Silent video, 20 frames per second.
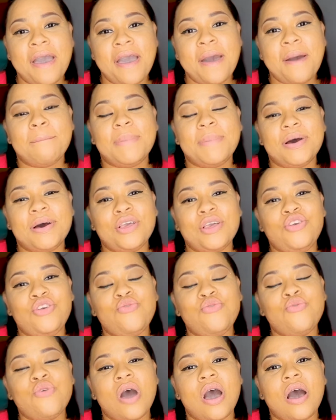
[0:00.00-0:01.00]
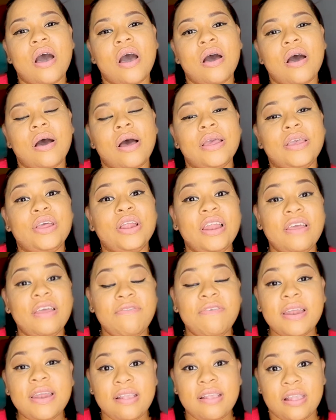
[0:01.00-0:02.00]
but you live
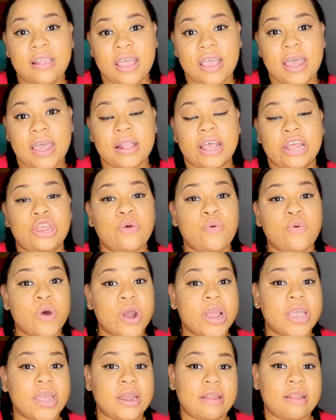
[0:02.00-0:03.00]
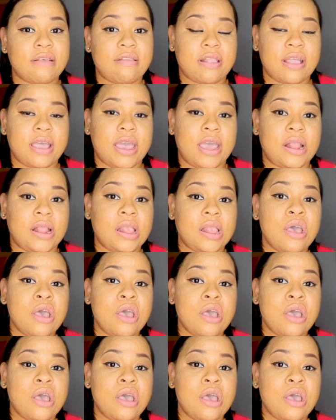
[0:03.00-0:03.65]
in the state and you work in the state